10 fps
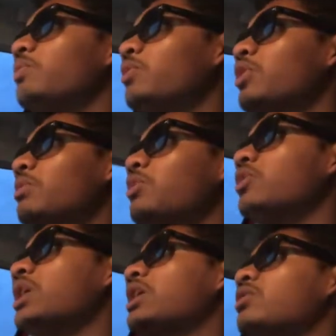more about
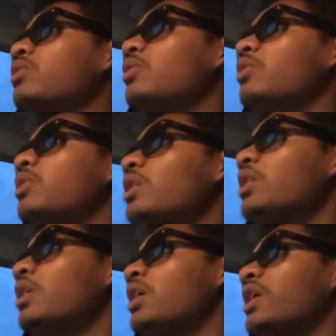the car. So
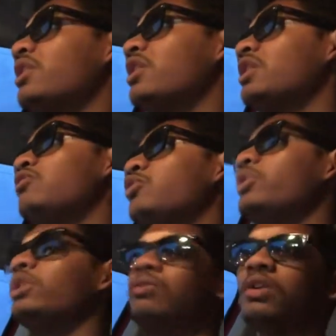I thought of
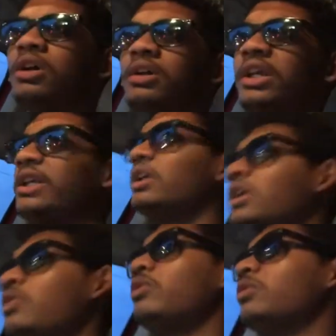doing the vlog right
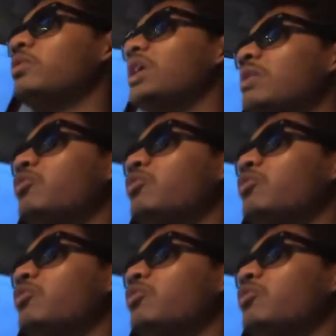now while I'm